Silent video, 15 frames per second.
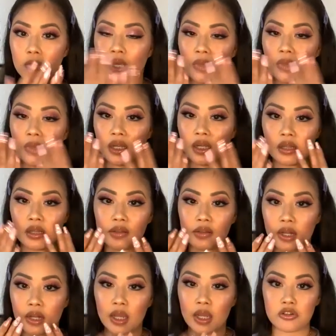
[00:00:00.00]
I'm getting like
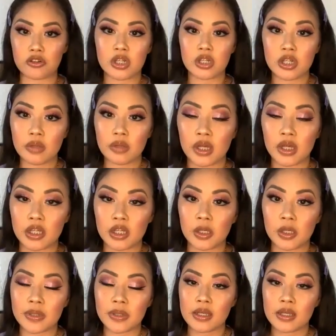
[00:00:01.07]
that hydration in my
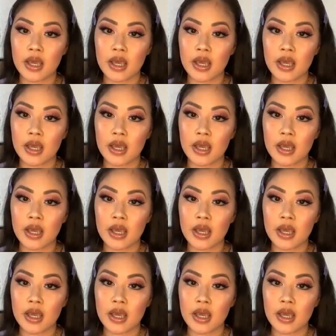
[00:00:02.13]
lips.